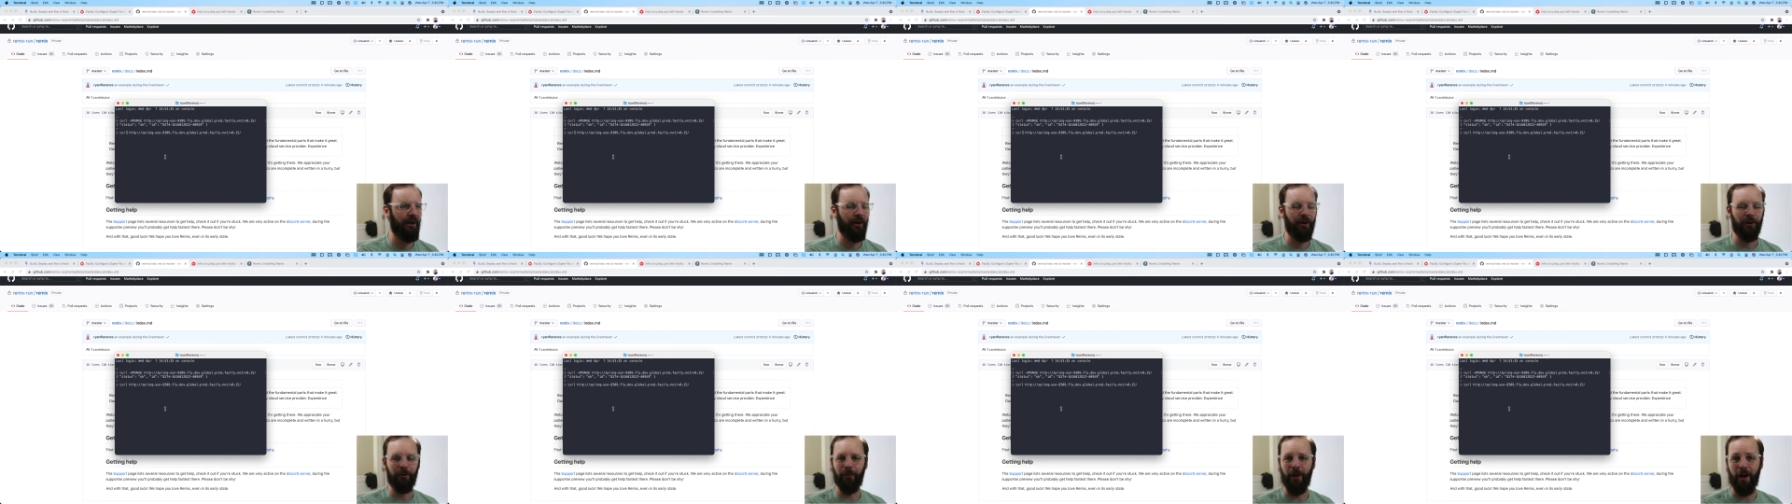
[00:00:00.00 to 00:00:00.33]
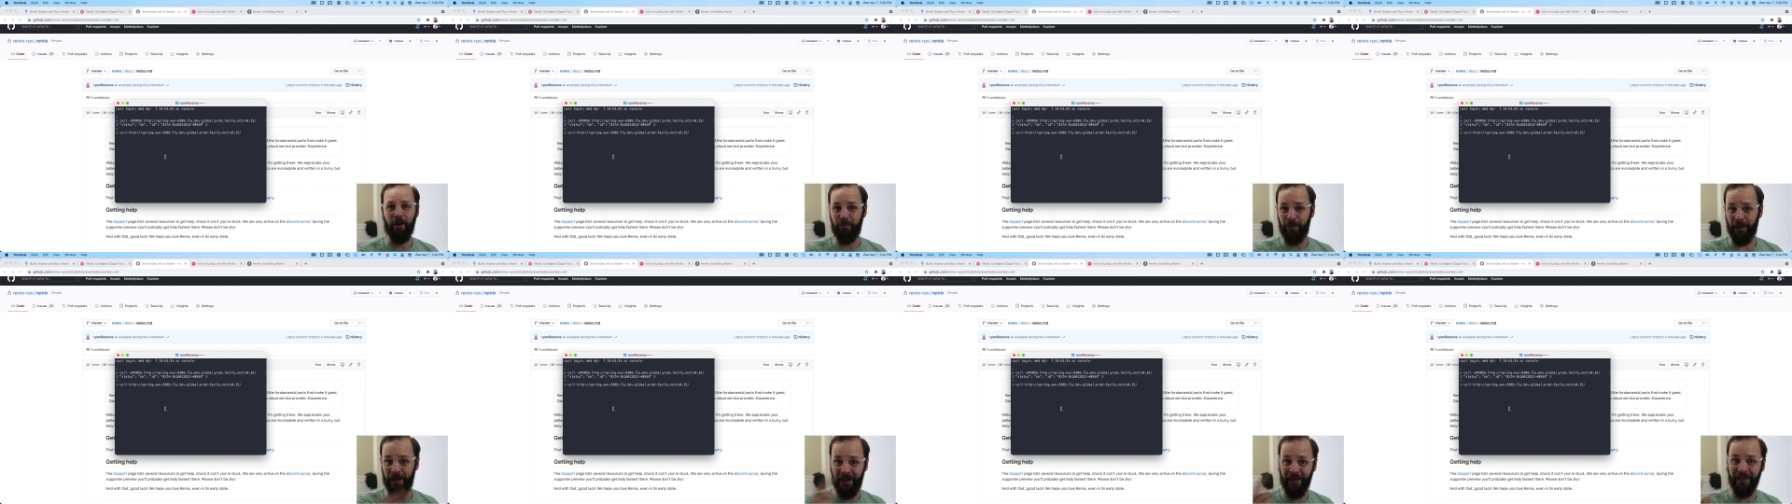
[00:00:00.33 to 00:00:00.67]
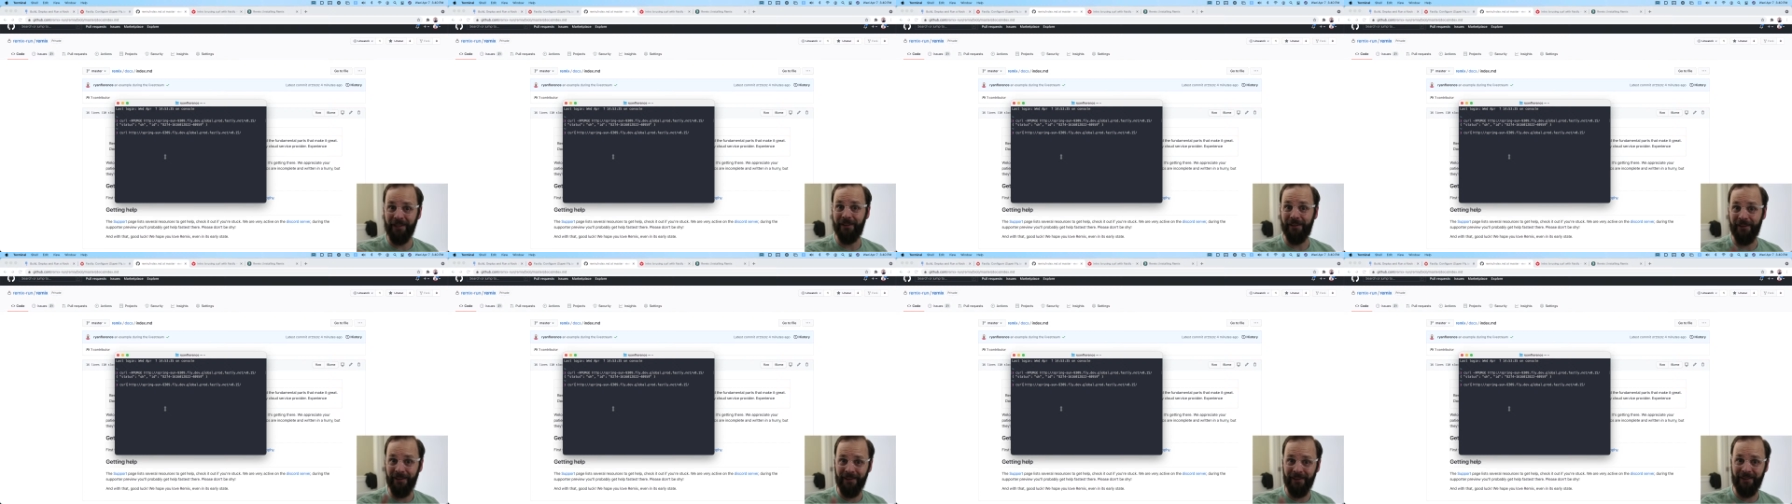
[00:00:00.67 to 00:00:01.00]
right behind
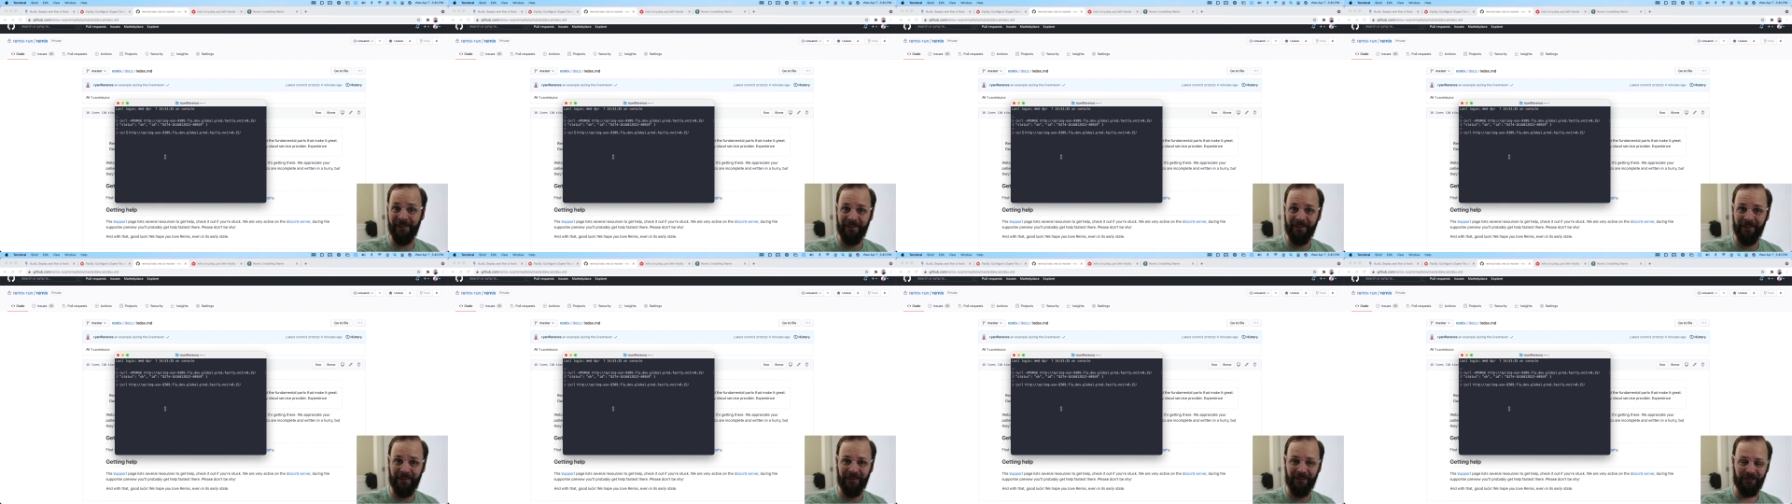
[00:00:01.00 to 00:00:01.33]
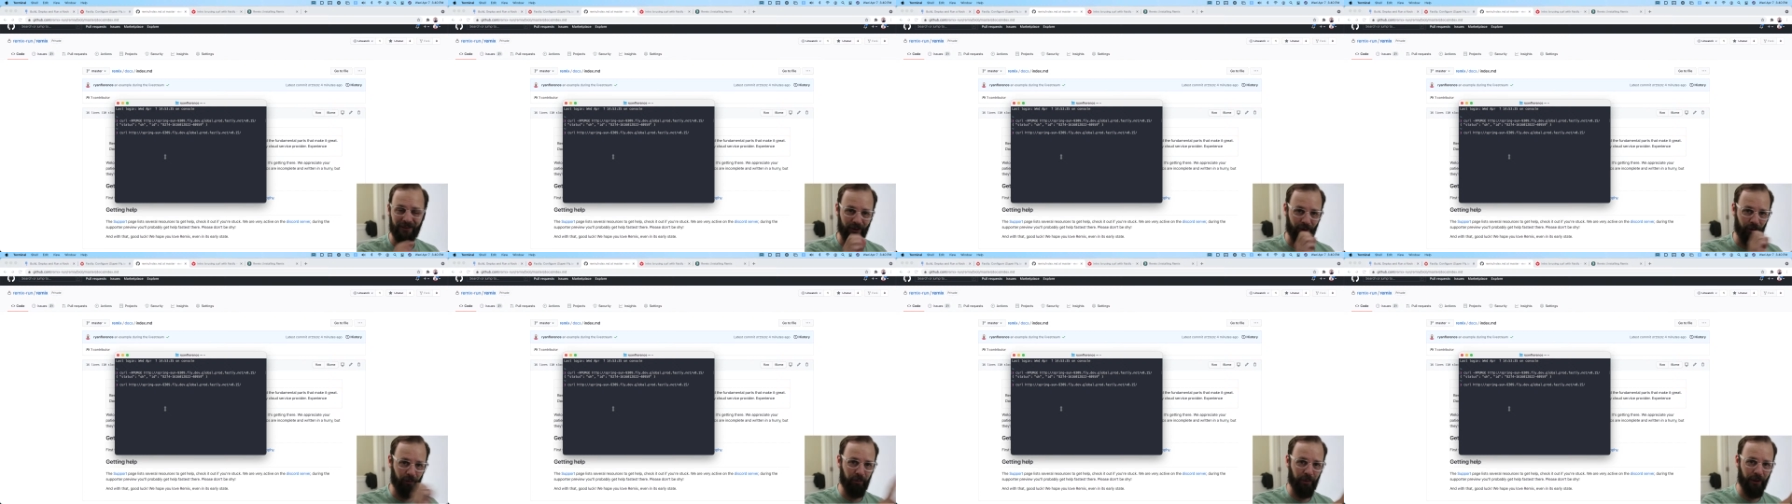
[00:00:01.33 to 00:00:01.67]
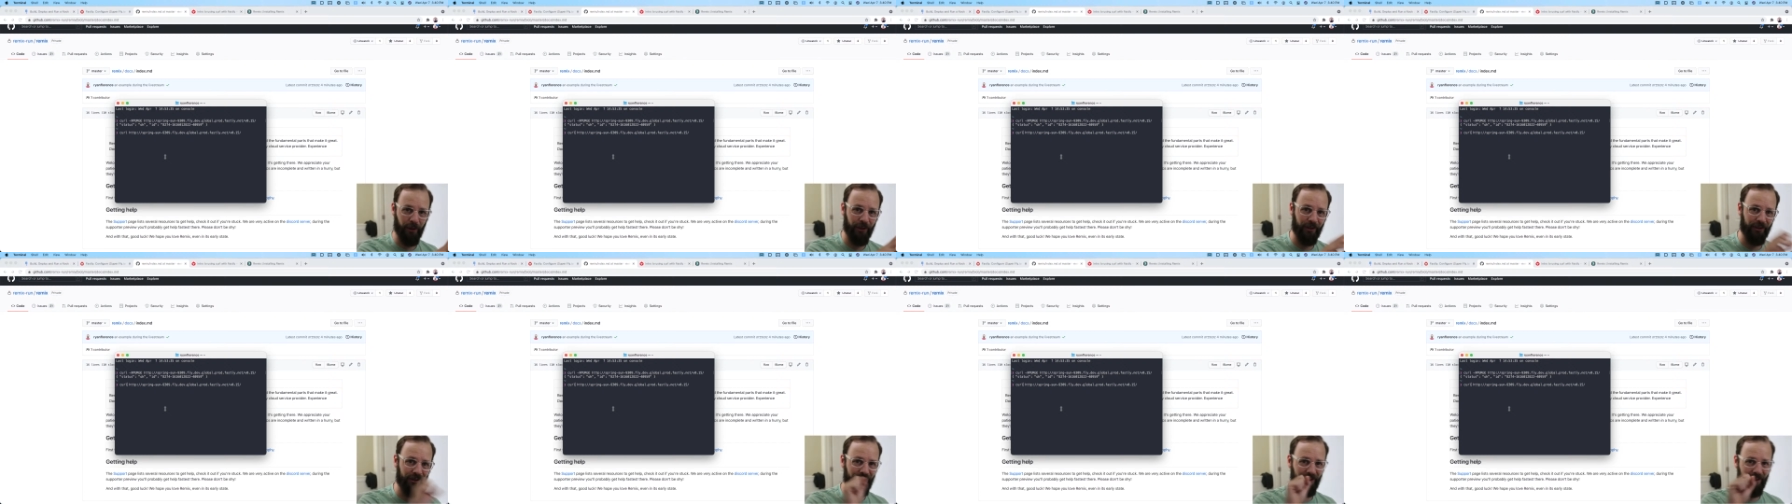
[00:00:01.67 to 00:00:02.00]
it. So
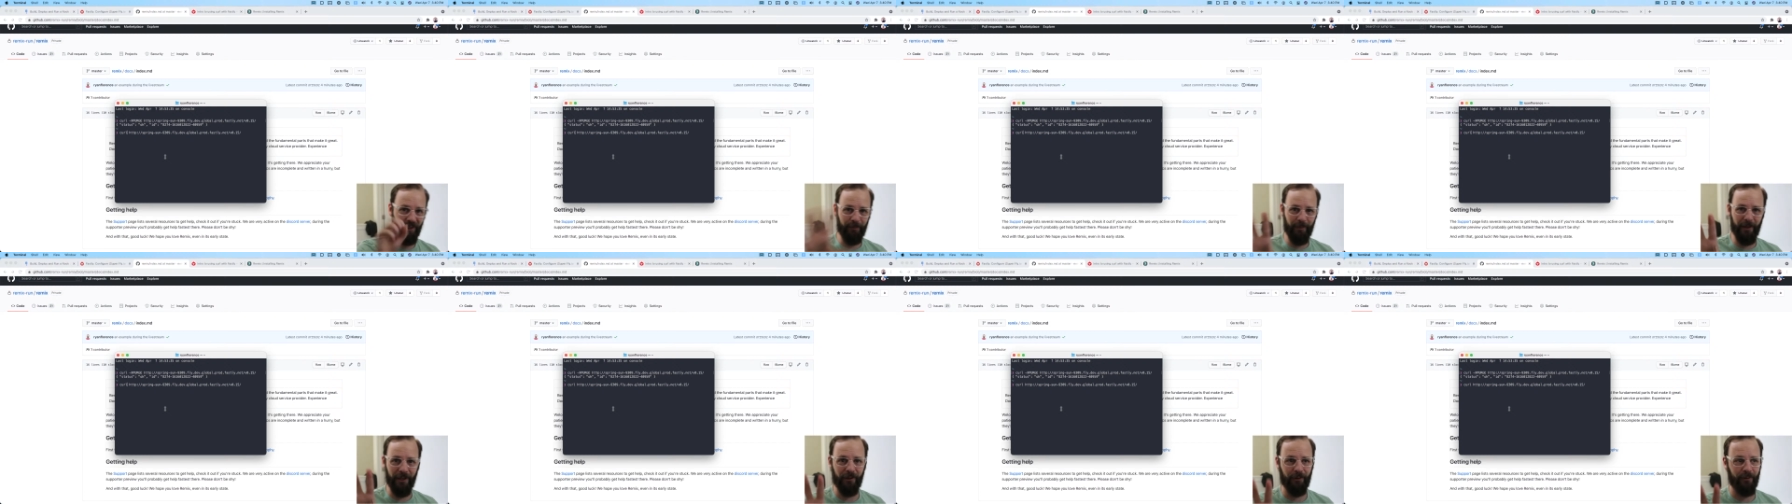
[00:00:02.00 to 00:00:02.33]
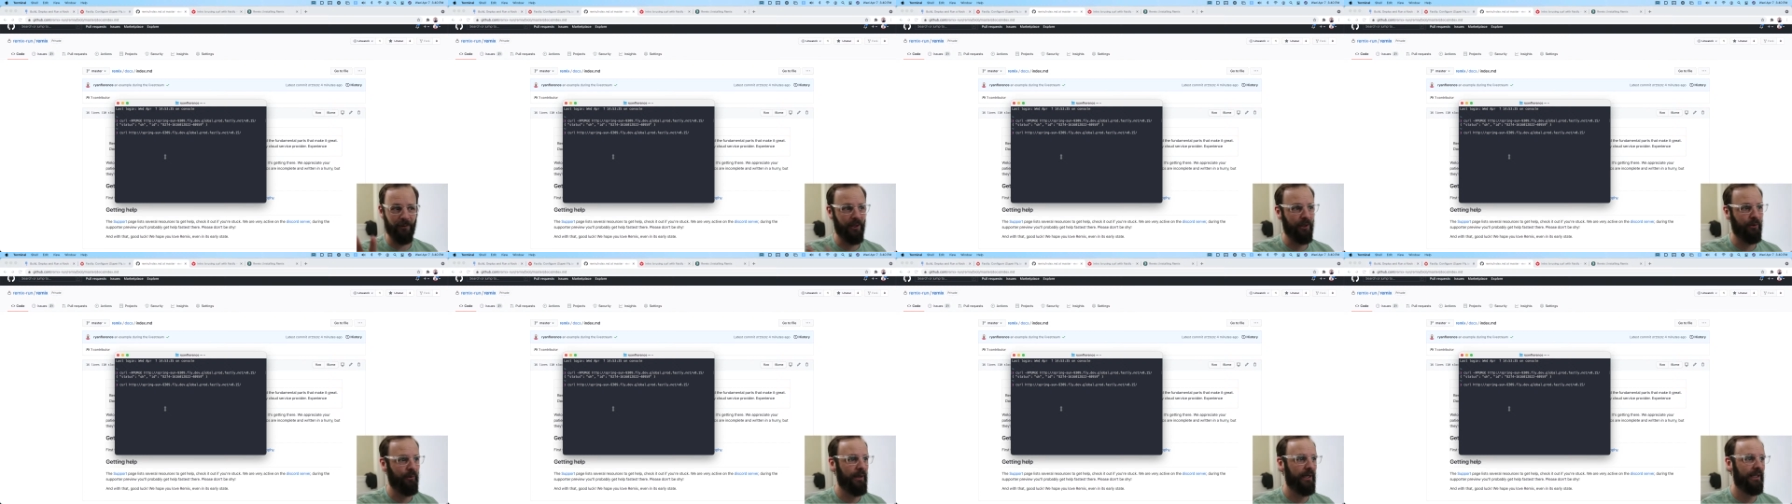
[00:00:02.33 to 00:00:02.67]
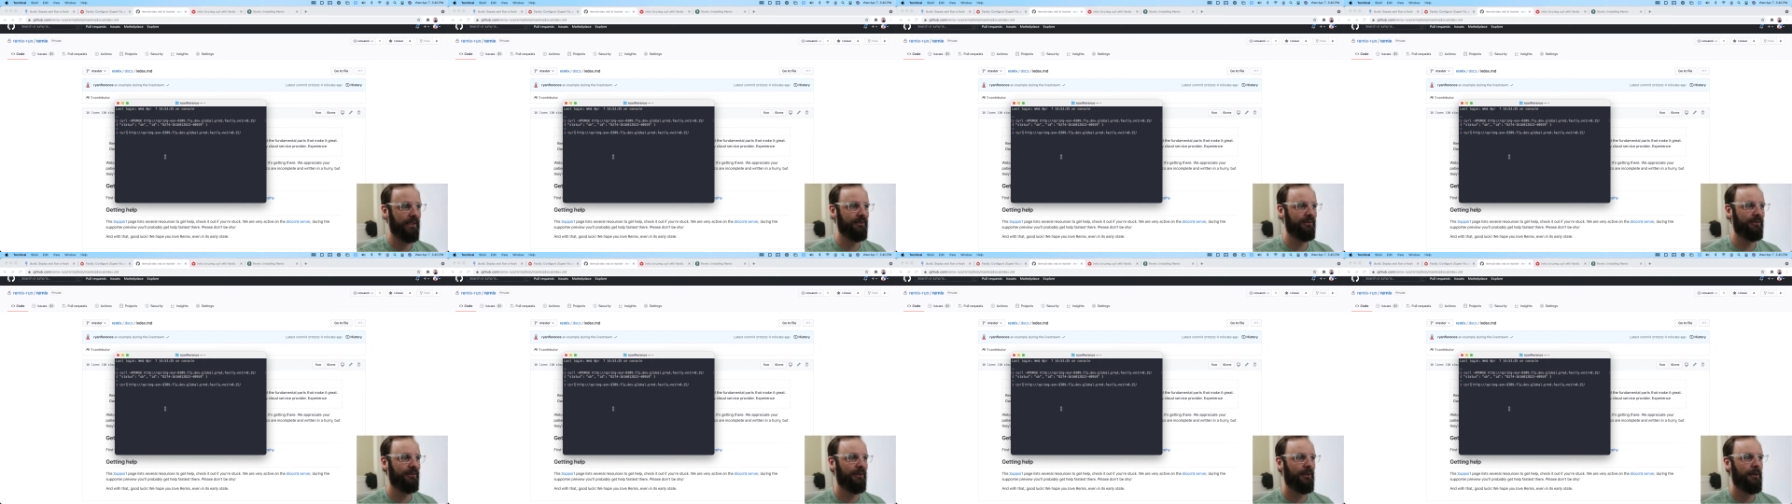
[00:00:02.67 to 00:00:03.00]
purge and then make a
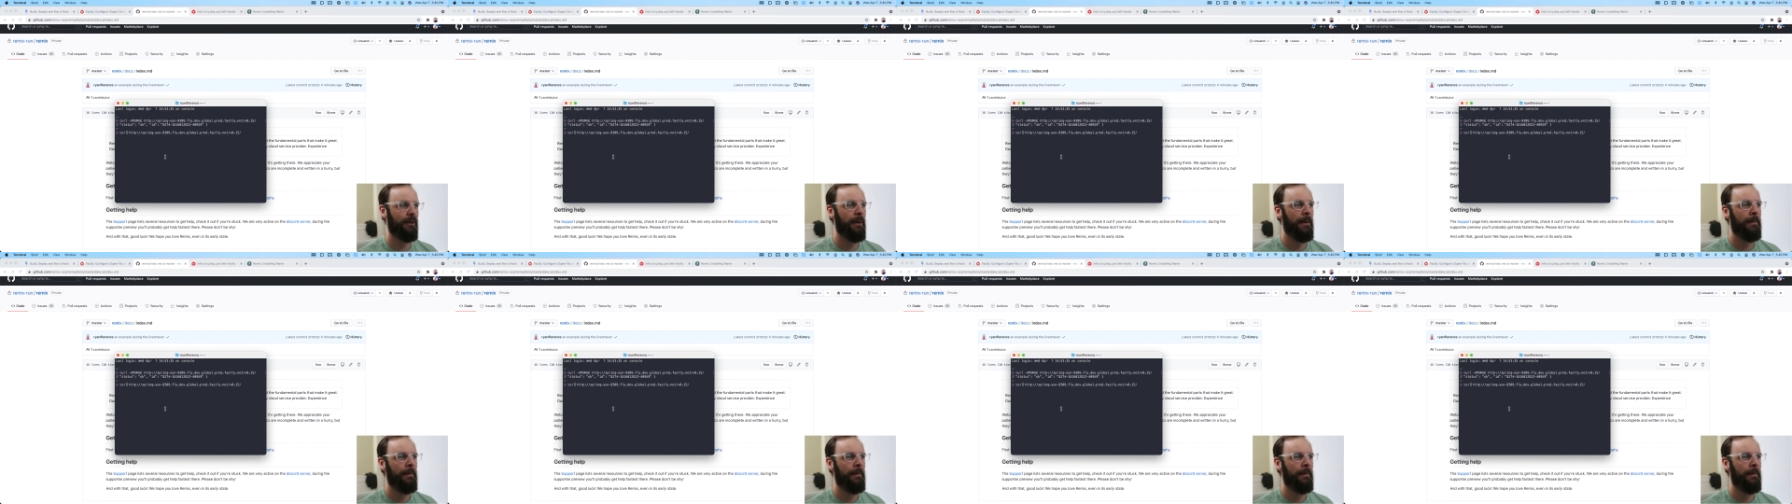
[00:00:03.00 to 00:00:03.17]
request.